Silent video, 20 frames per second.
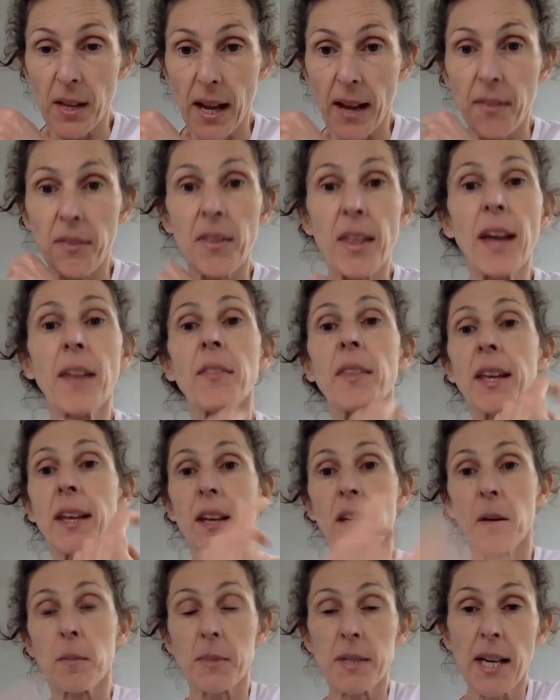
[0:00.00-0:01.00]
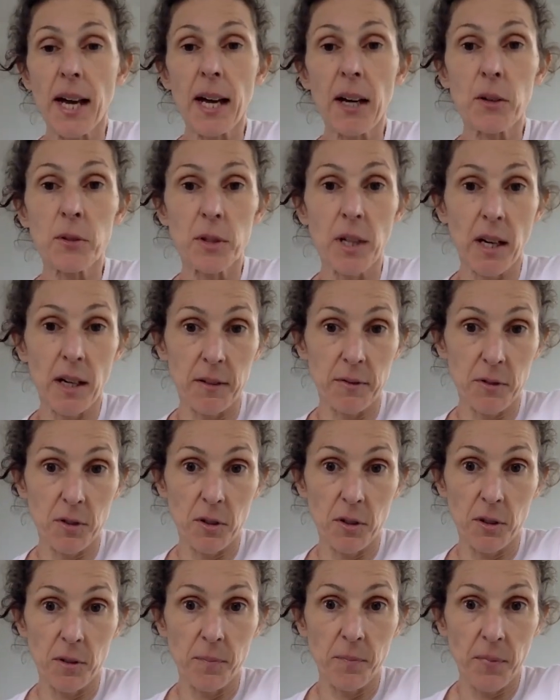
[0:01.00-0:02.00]
and then they come down
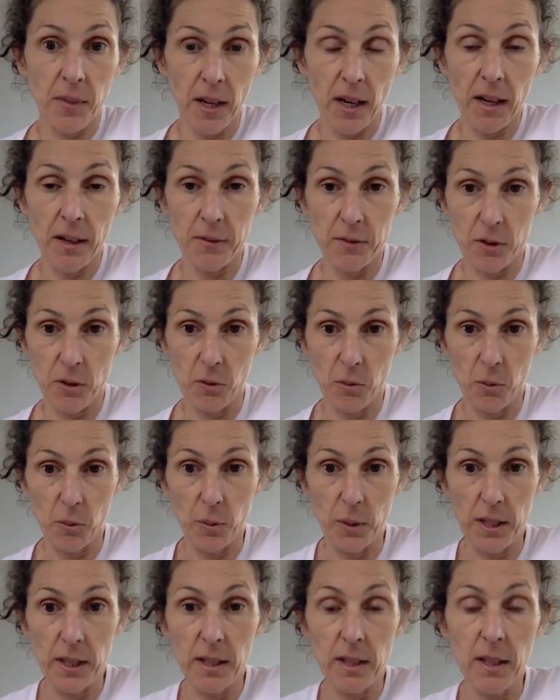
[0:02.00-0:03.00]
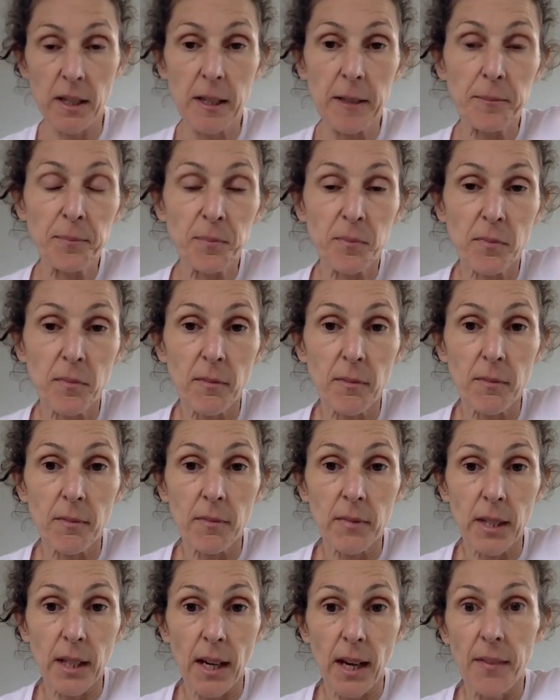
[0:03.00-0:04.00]
after a week,
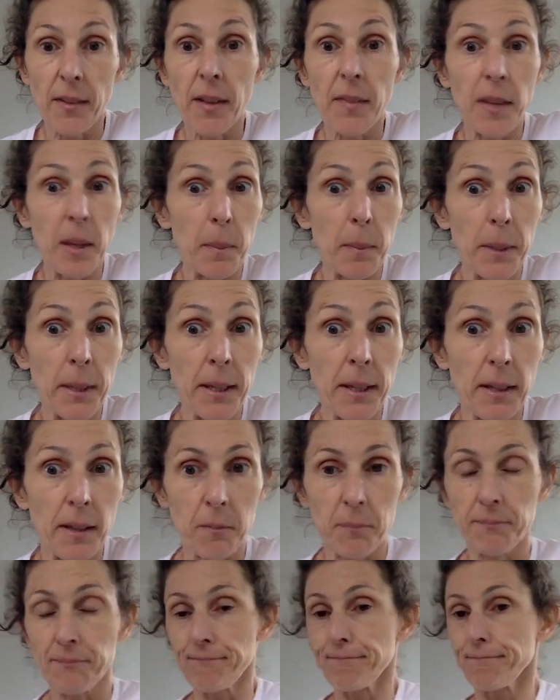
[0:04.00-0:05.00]
and then they pee